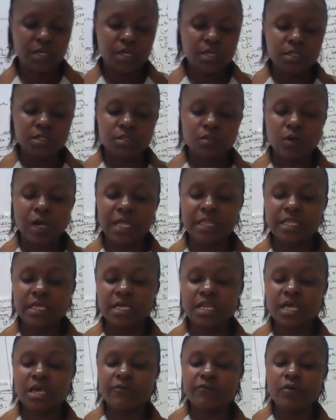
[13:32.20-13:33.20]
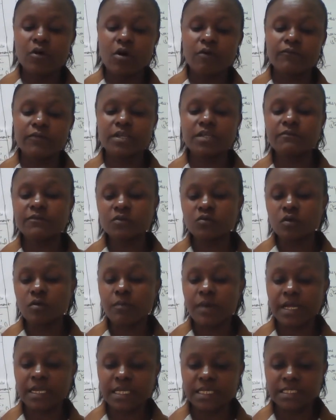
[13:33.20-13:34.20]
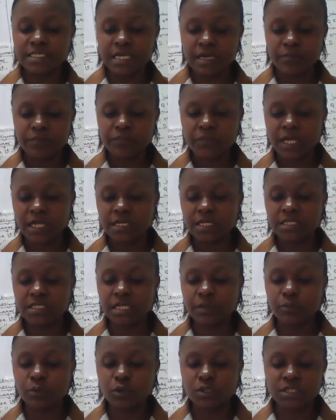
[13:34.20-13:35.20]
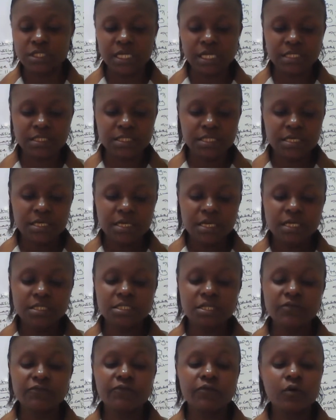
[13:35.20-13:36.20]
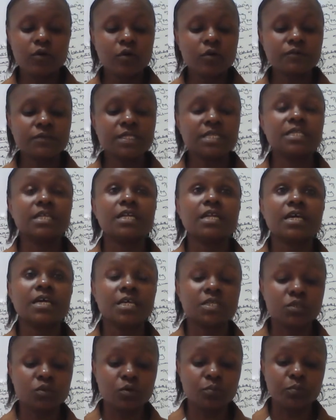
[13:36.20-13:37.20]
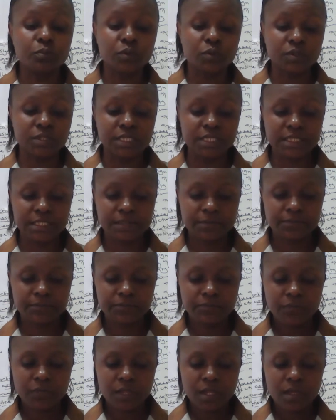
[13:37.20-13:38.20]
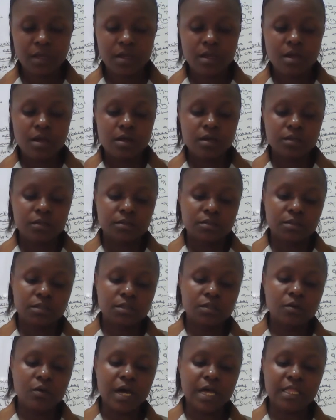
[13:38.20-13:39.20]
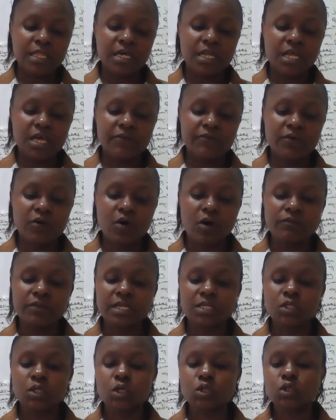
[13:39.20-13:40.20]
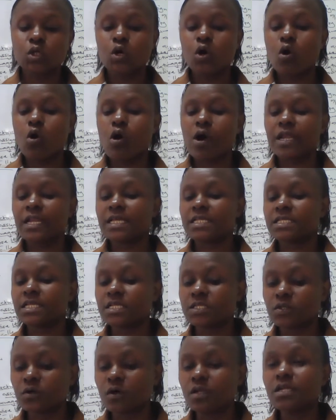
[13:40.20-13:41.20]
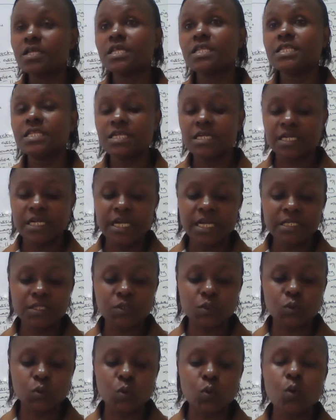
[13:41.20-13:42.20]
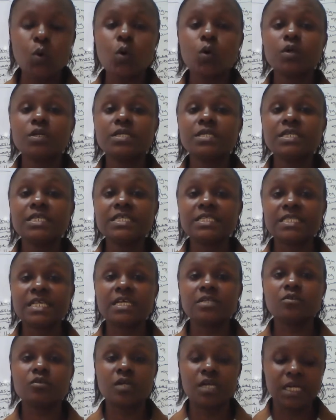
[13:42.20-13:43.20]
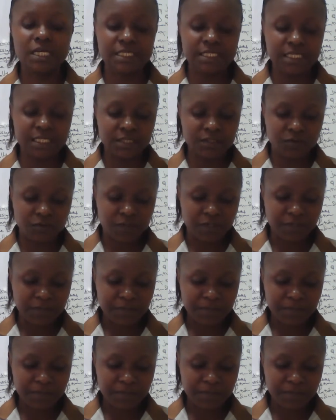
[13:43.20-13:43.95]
So at the level of individual manager and his subordinates, it involves the delegation process. So at the level of the total organization, it relates to decentralization.